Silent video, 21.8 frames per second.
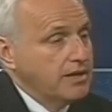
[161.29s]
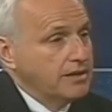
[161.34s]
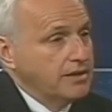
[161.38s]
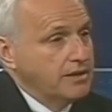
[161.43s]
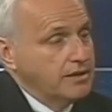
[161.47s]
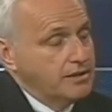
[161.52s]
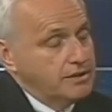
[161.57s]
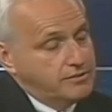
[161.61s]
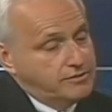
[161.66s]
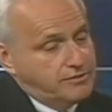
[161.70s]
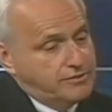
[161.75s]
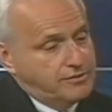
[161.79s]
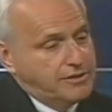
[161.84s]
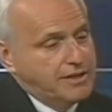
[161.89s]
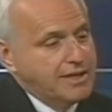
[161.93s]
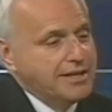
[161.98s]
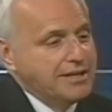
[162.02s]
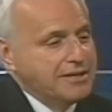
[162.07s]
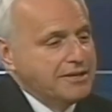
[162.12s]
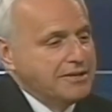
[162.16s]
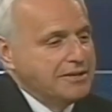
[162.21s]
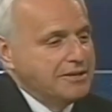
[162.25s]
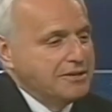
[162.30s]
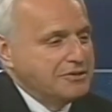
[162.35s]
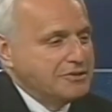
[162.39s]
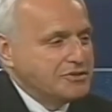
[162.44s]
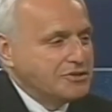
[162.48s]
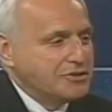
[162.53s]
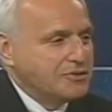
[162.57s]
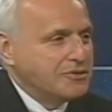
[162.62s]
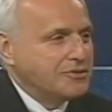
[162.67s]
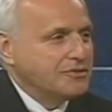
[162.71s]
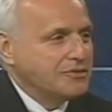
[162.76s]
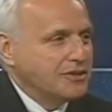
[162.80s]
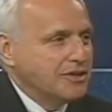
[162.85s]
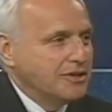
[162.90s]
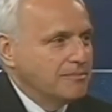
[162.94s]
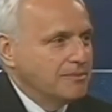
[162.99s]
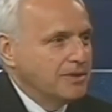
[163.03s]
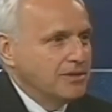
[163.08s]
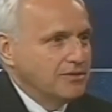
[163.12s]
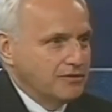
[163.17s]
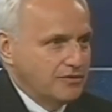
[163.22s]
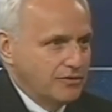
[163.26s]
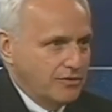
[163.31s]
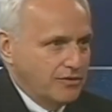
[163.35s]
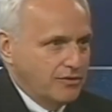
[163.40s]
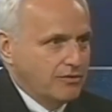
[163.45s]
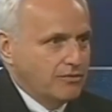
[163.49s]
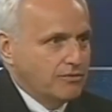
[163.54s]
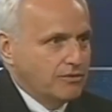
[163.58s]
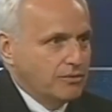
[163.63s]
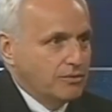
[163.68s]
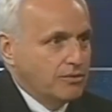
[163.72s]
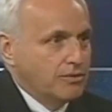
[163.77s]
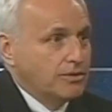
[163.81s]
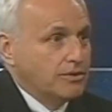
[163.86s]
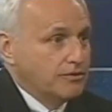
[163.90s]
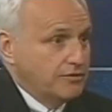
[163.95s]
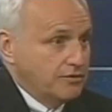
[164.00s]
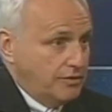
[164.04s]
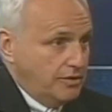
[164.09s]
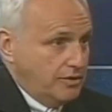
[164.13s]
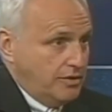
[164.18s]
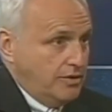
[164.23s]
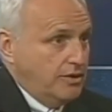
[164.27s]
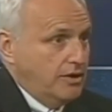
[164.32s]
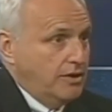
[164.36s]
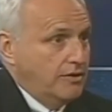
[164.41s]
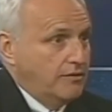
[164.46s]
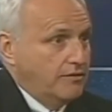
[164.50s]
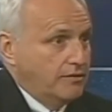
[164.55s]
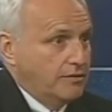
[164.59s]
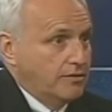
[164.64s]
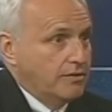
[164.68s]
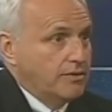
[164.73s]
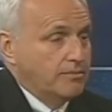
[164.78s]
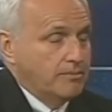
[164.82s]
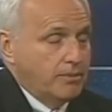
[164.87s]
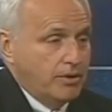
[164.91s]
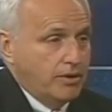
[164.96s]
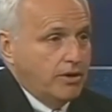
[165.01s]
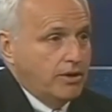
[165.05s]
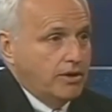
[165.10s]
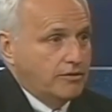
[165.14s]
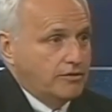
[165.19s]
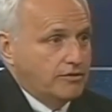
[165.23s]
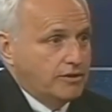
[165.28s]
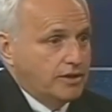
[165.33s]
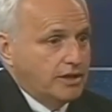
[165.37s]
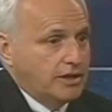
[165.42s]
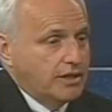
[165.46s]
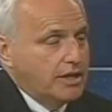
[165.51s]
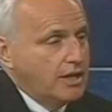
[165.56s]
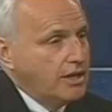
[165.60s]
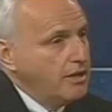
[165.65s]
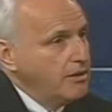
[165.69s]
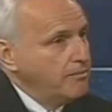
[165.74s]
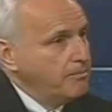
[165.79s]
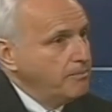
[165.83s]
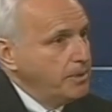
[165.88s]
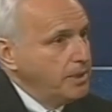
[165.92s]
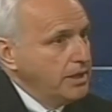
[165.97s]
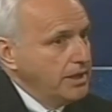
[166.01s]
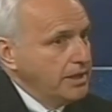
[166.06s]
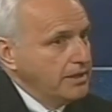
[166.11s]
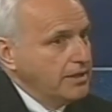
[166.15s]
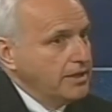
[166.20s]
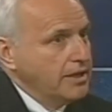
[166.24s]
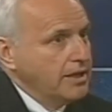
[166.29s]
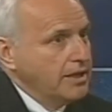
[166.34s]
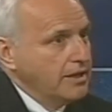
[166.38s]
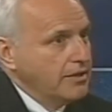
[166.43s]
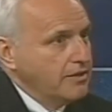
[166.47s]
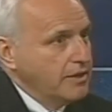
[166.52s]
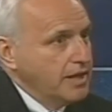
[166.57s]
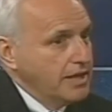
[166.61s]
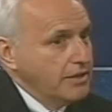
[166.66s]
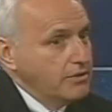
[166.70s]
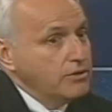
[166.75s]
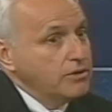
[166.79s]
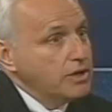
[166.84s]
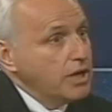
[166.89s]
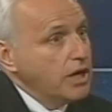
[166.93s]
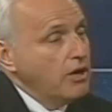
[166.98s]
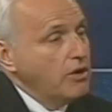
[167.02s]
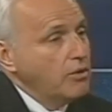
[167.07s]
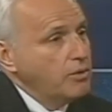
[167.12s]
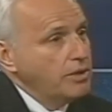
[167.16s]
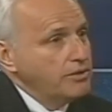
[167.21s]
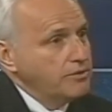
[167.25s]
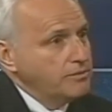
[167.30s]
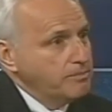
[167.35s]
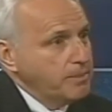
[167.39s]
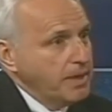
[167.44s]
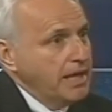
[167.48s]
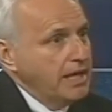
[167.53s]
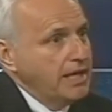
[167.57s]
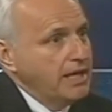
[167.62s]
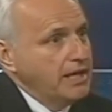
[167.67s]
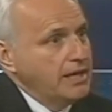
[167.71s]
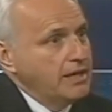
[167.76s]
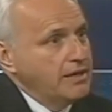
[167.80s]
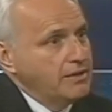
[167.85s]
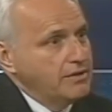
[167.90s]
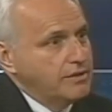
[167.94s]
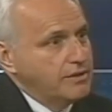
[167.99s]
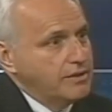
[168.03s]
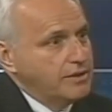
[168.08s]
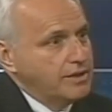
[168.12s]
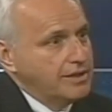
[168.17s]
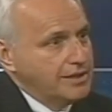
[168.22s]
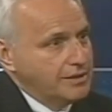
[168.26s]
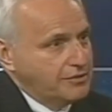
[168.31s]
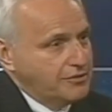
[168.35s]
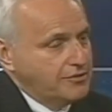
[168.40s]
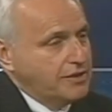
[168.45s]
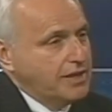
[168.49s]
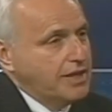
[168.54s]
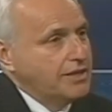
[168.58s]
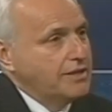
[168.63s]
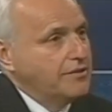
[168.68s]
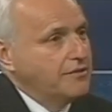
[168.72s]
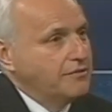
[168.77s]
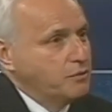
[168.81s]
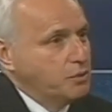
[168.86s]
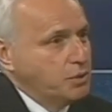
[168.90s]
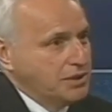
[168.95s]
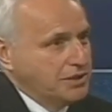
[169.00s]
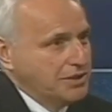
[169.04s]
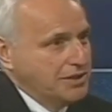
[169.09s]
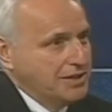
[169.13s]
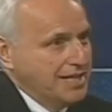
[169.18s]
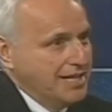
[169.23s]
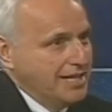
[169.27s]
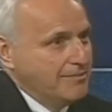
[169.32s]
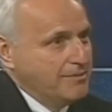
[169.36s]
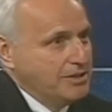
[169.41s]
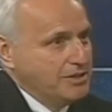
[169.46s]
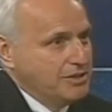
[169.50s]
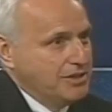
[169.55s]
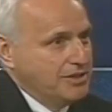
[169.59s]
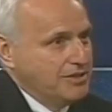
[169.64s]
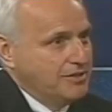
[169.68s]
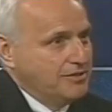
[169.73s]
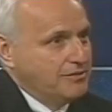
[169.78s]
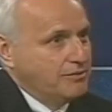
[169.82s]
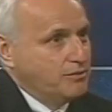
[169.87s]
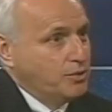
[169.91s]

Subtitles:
Now listen, insurance companies, their role is to cover the policy, but they don't always pay the extent of what the damage is.